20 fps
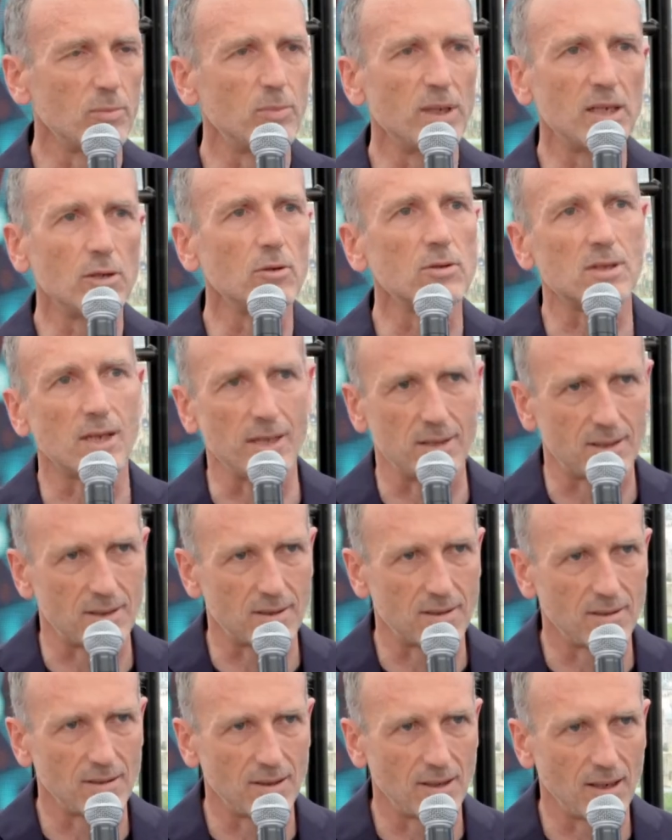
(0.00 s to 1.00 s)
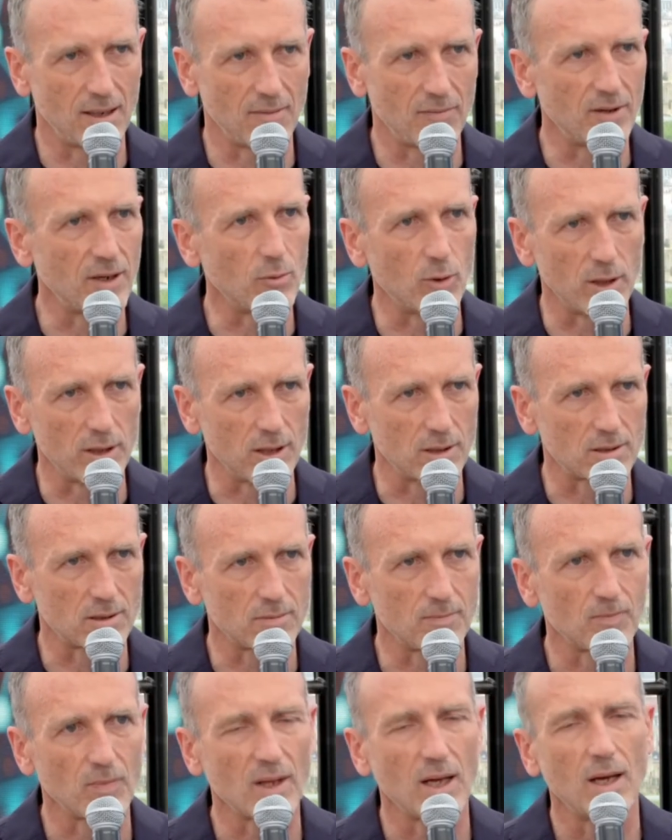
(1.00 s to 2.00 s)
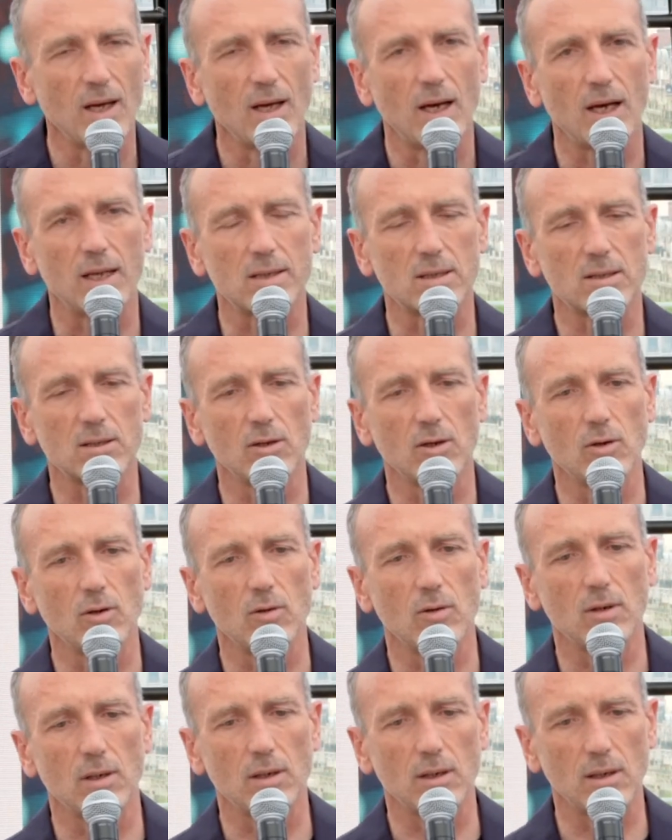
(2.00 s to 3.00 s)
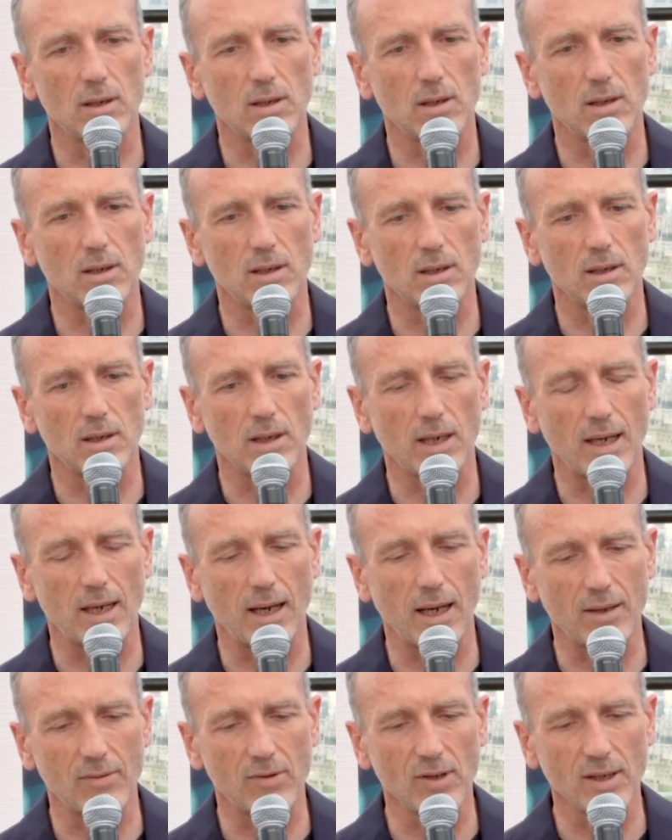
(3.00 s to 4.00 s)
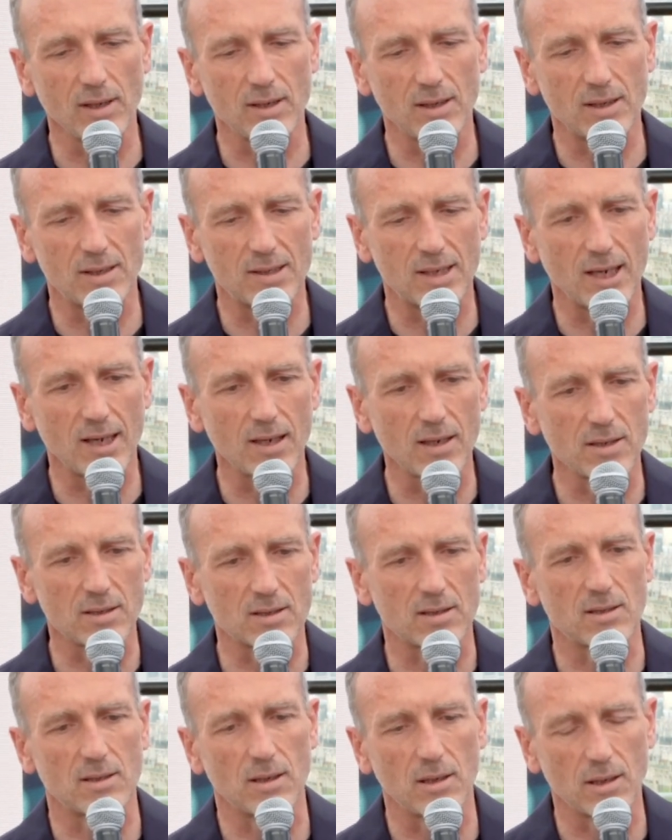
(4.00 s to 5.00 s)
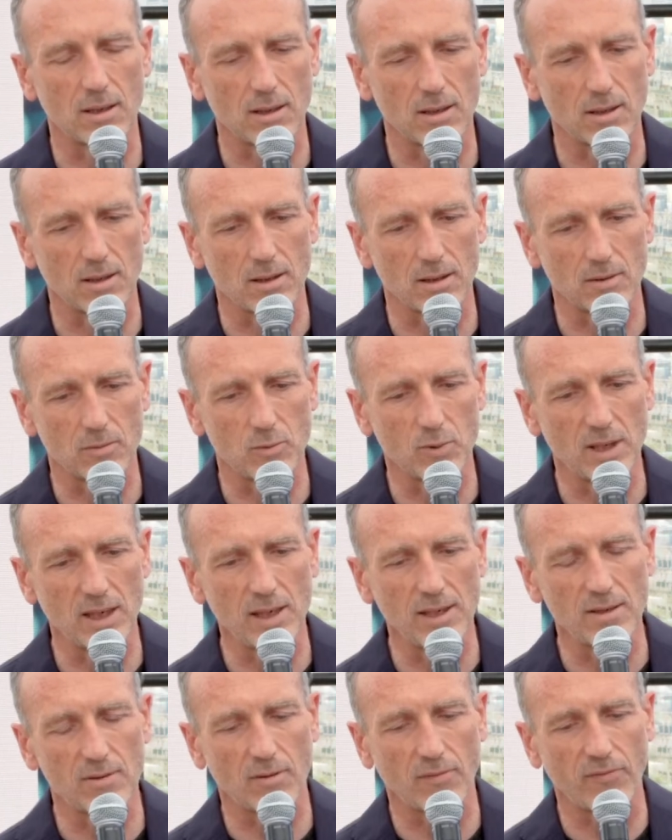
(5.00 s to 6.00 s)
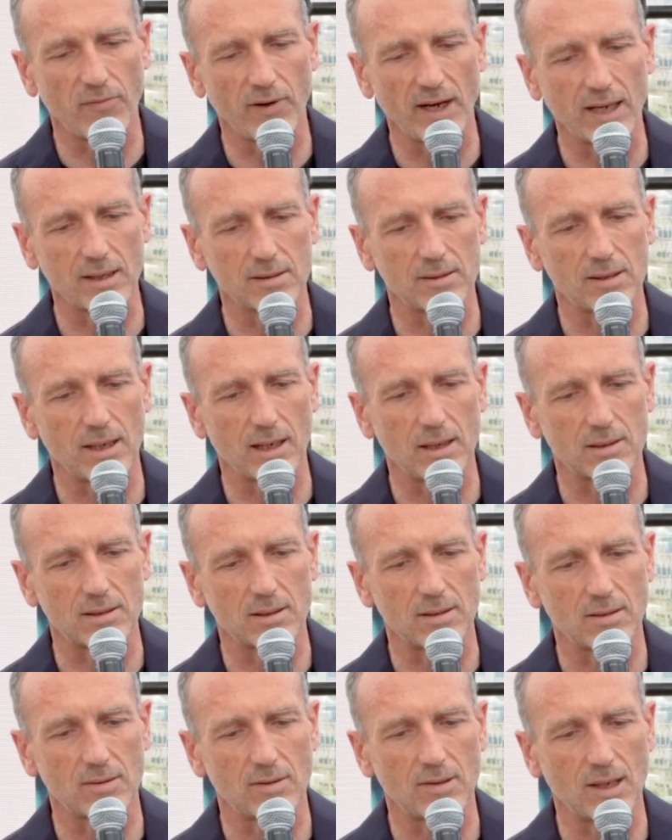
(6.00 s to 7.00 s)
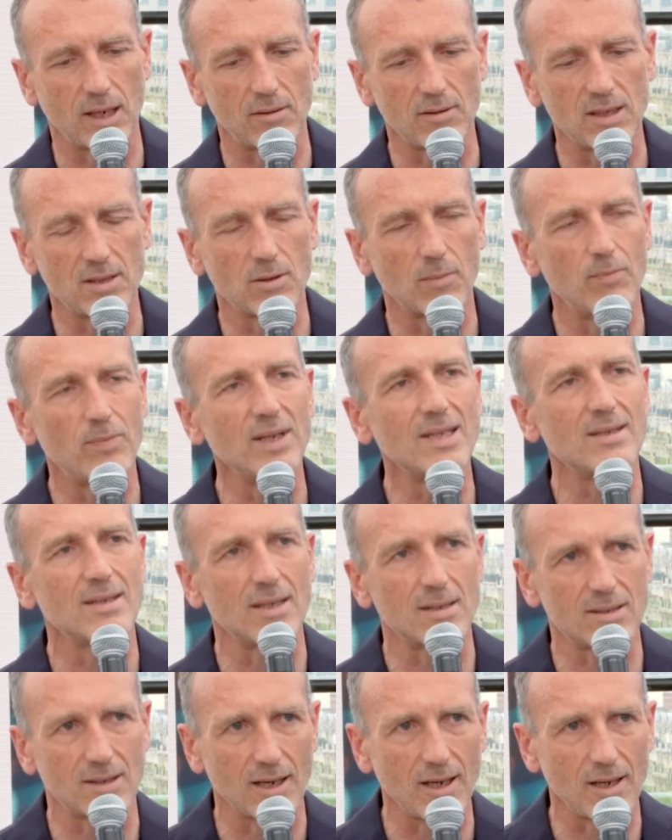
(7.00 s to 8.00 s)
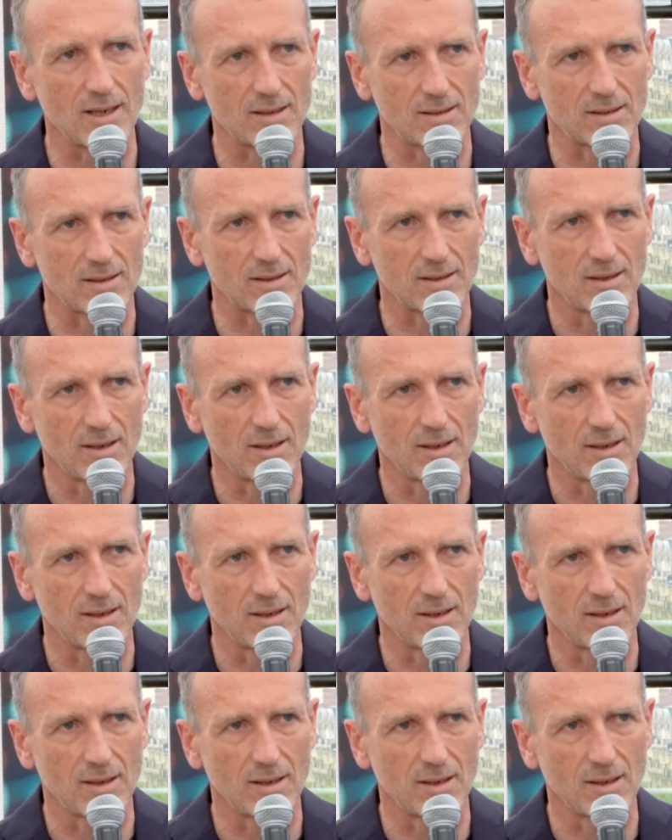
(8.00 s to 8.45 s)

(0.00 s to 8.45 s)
be useless if they were not. And so I think it tells really the fact that there is a business case